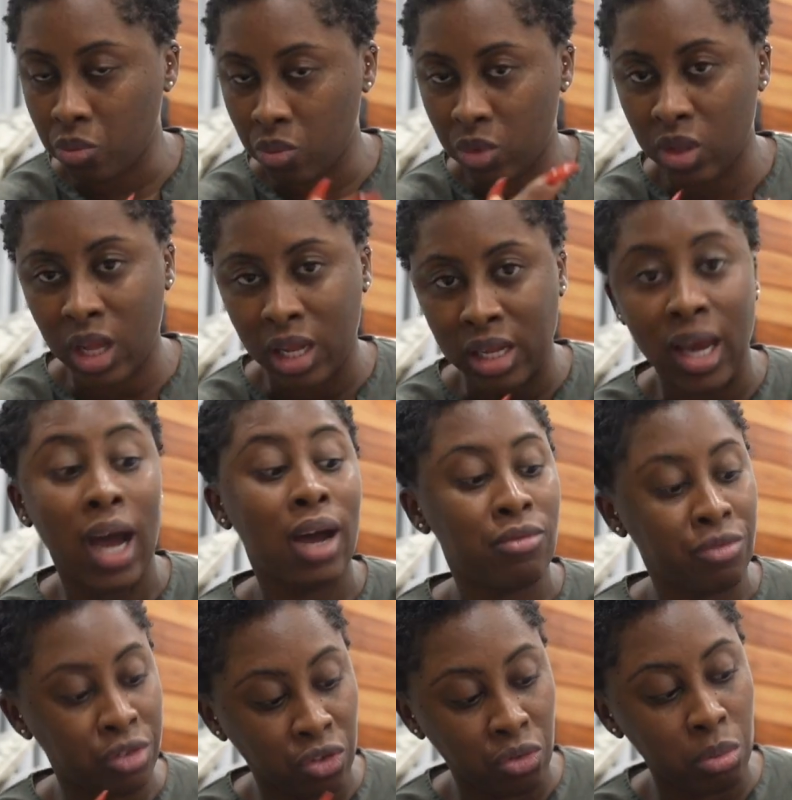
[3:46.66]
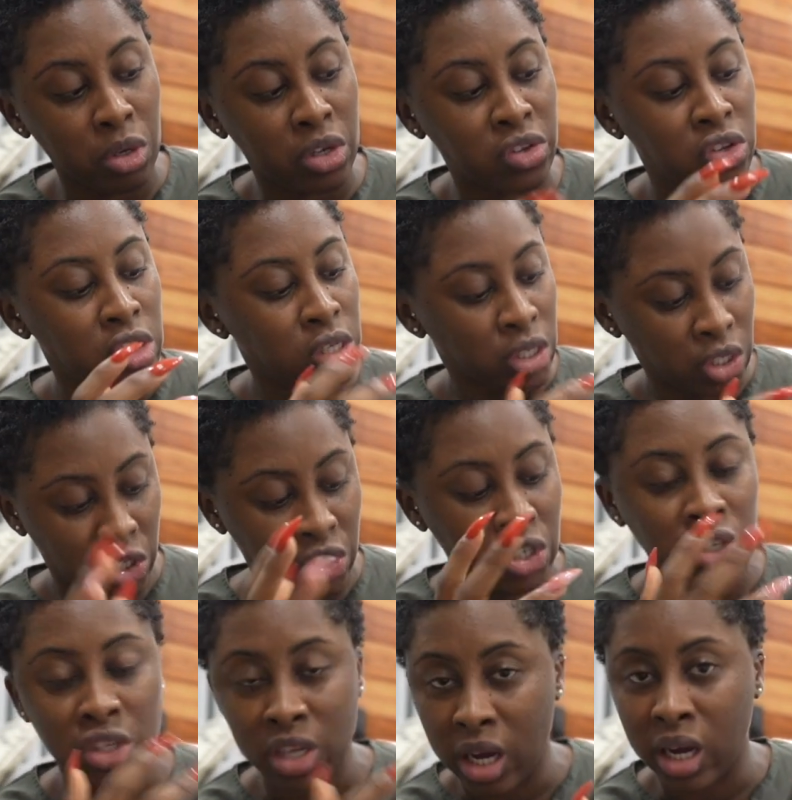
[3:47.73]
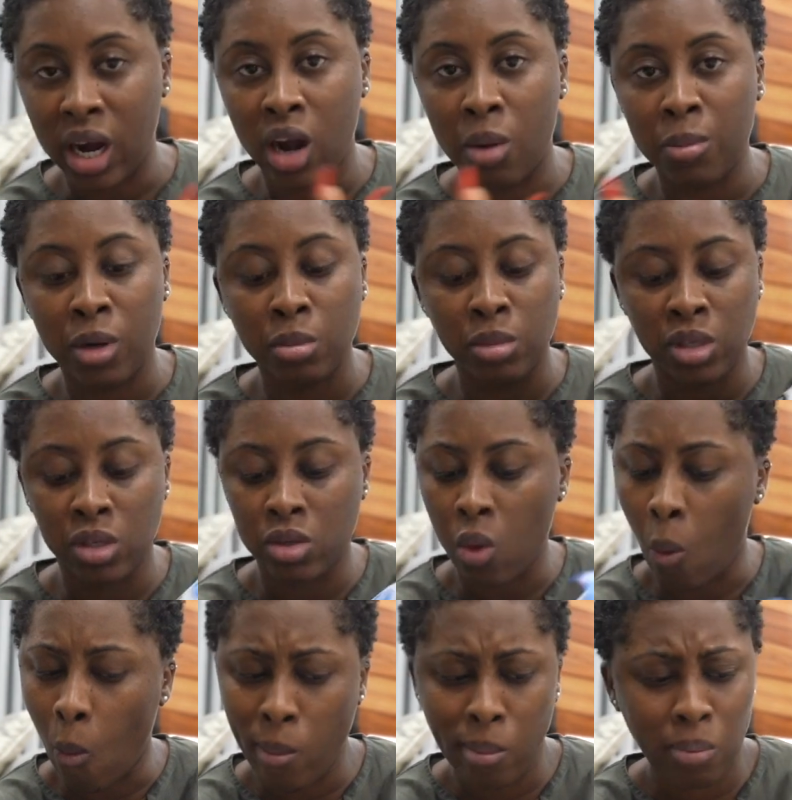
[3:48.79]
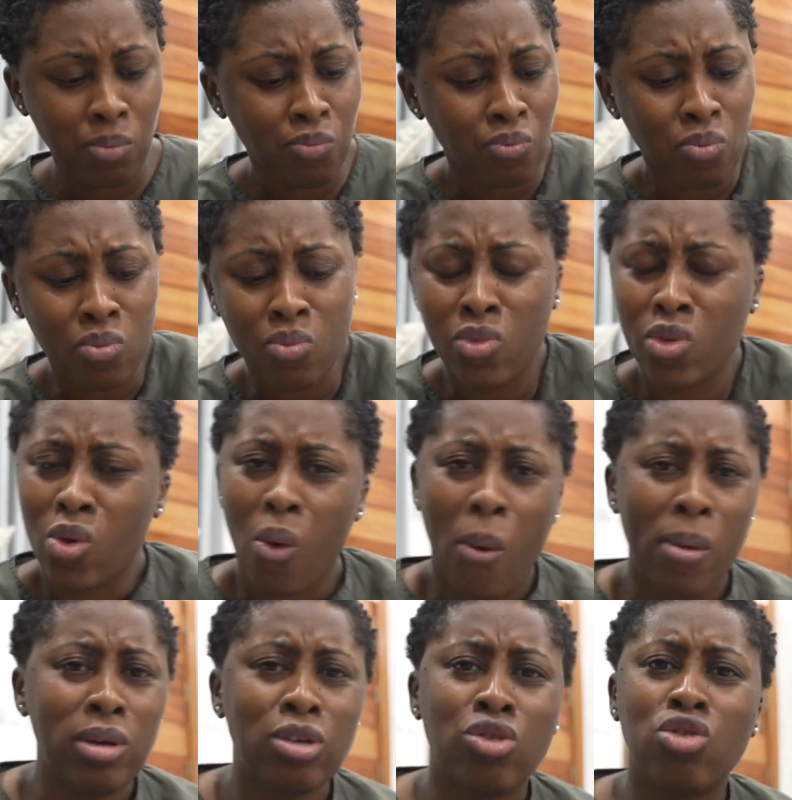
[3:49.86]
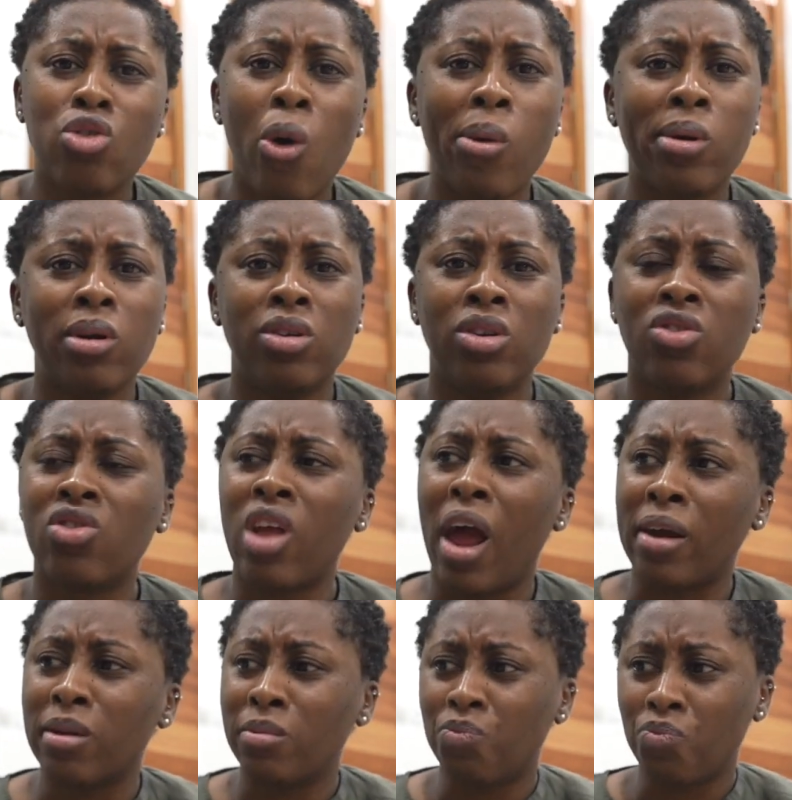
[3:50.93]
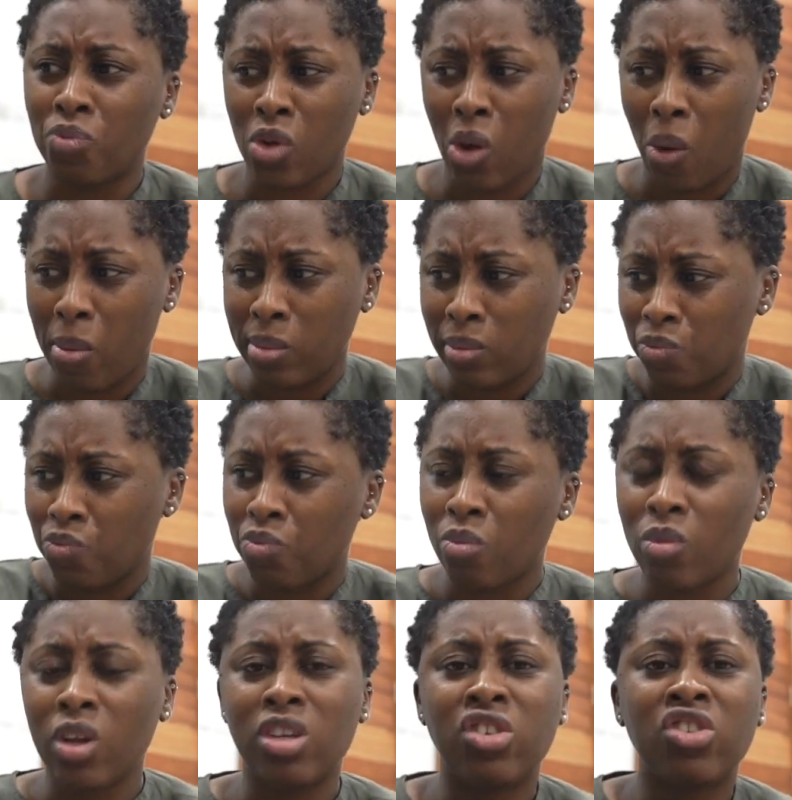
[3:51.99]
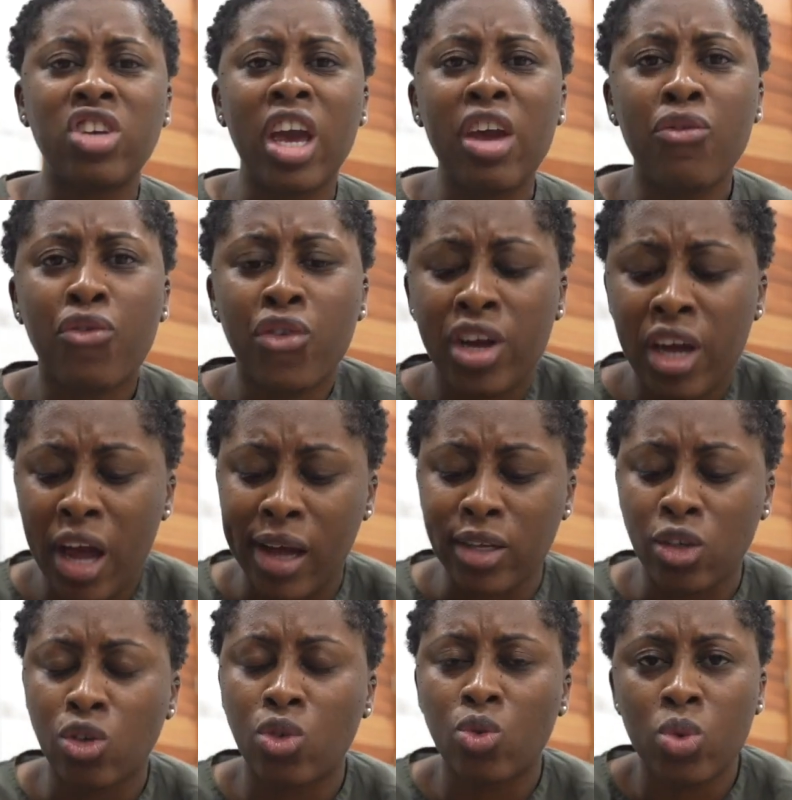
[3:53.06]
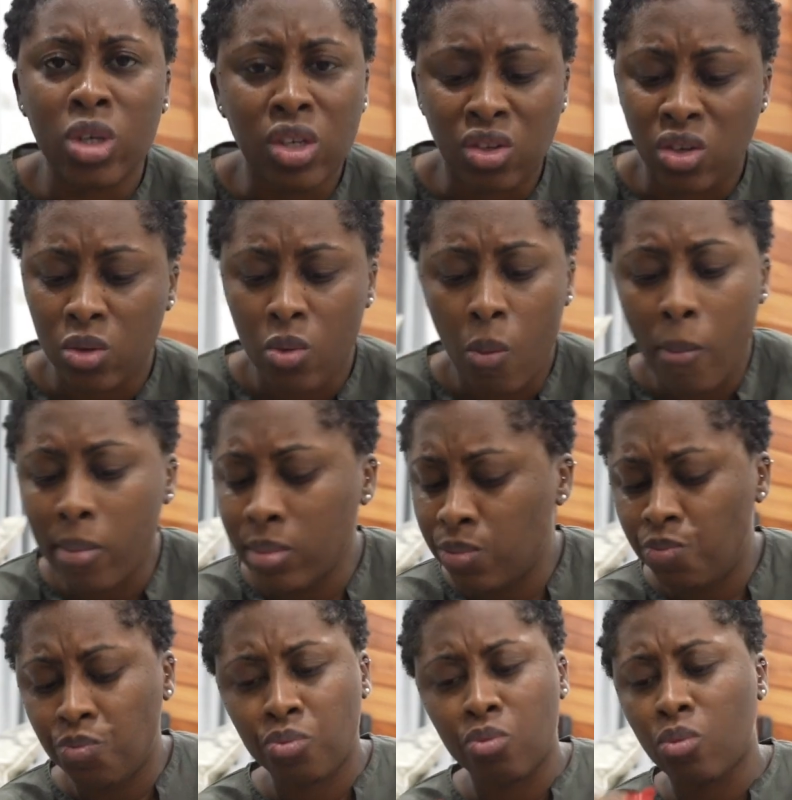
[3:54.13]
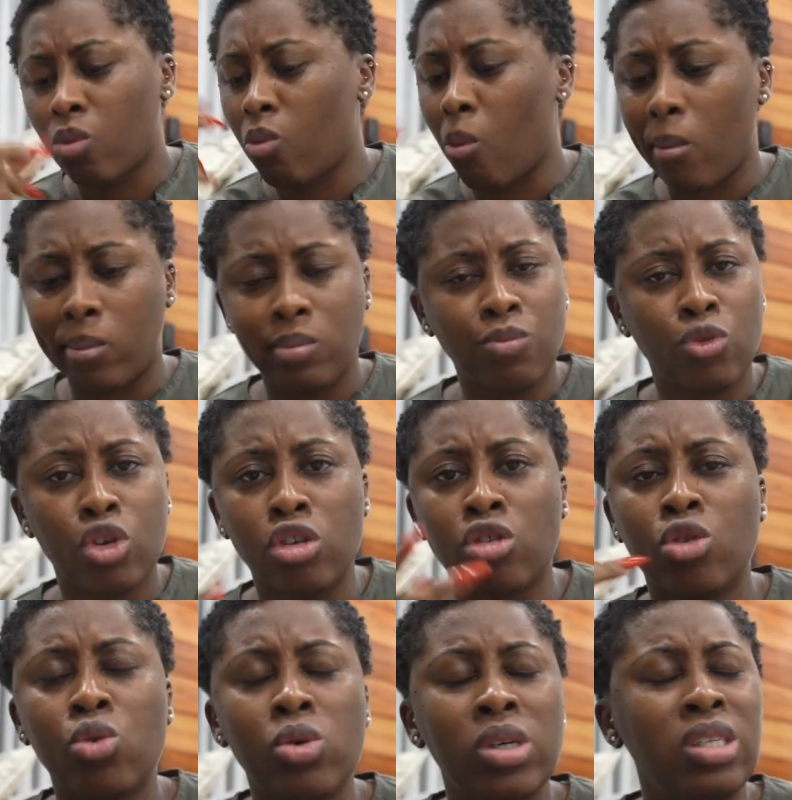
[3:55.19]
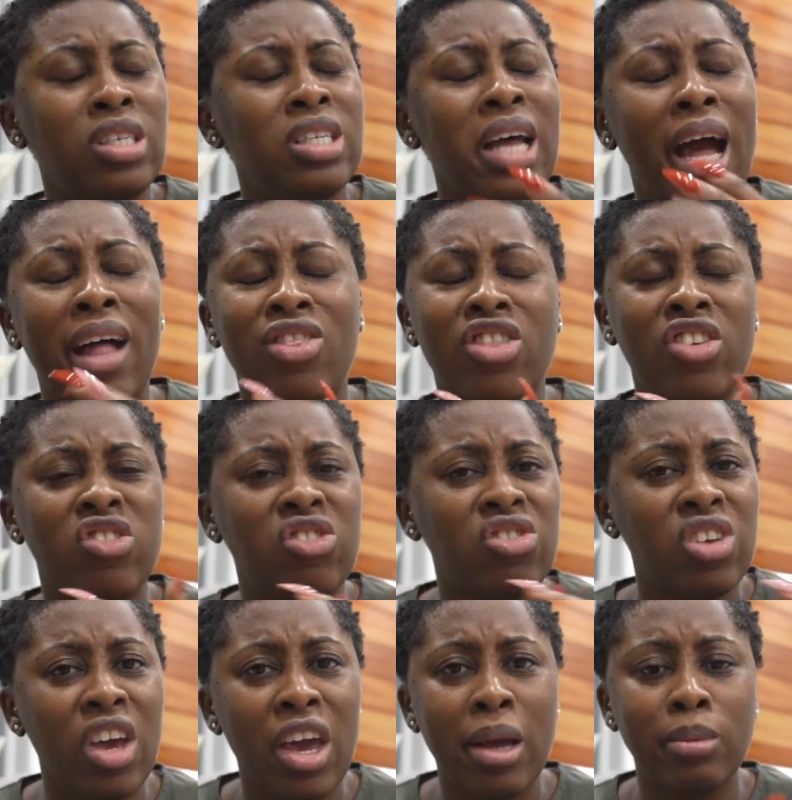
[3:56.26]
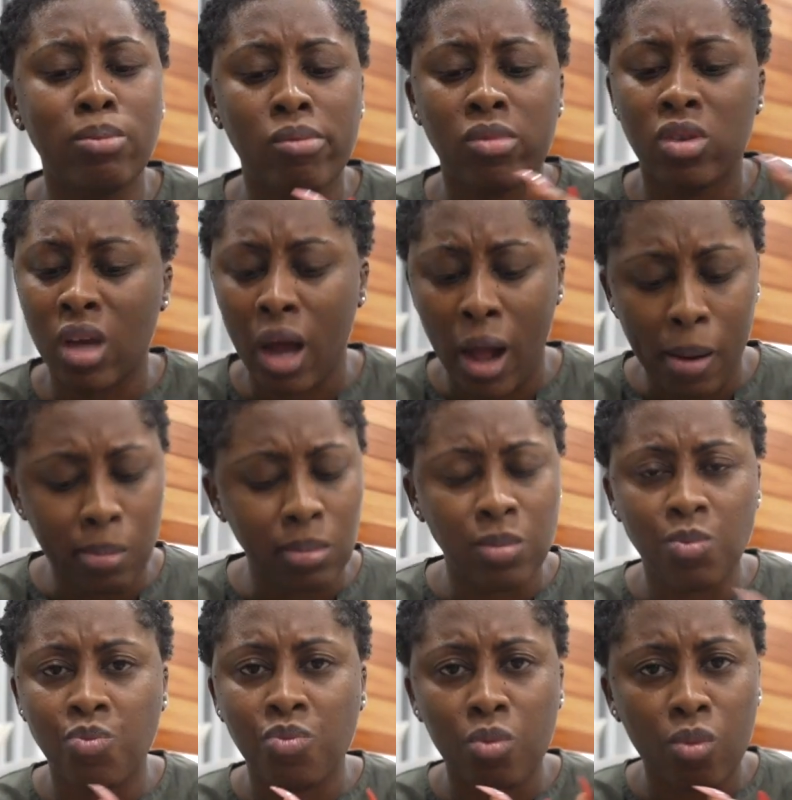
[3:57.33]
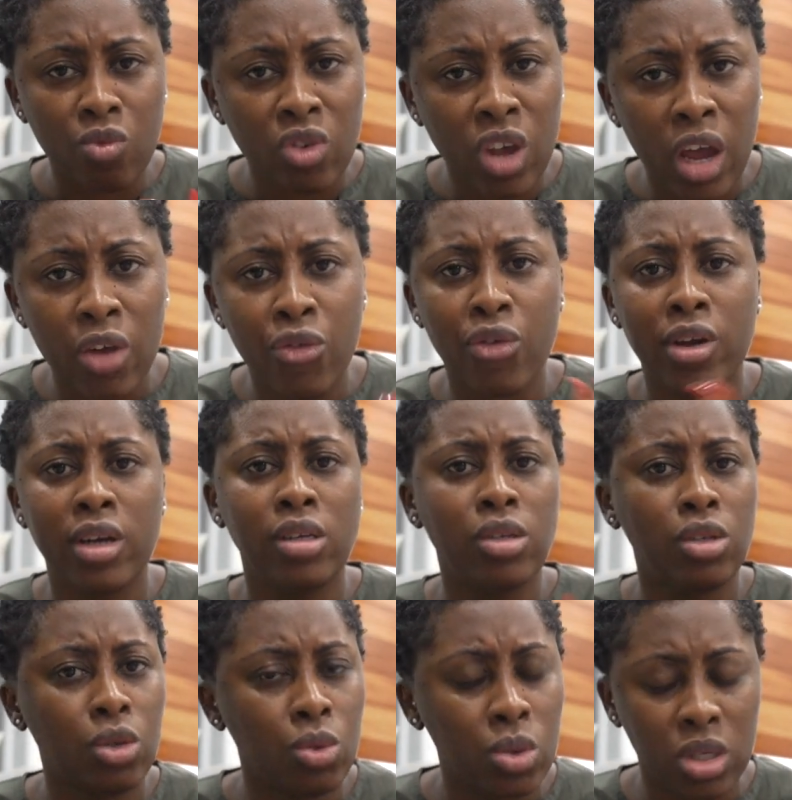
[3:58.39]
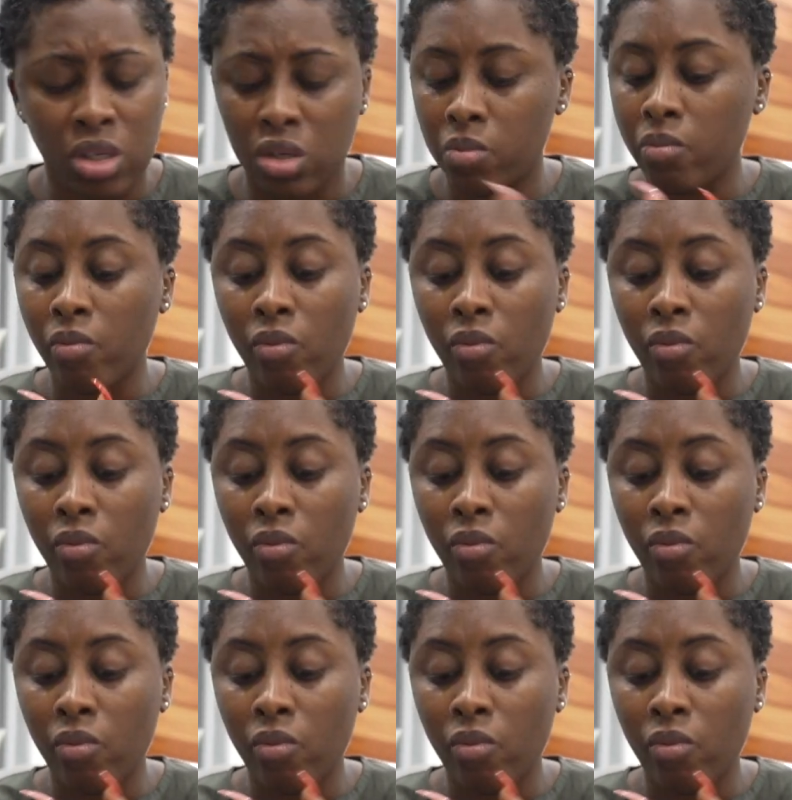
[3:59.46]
that they have this mix, cheese and caramel mix. It's so good. It's like savory and sweet just going in at the same time. Savory, sweet.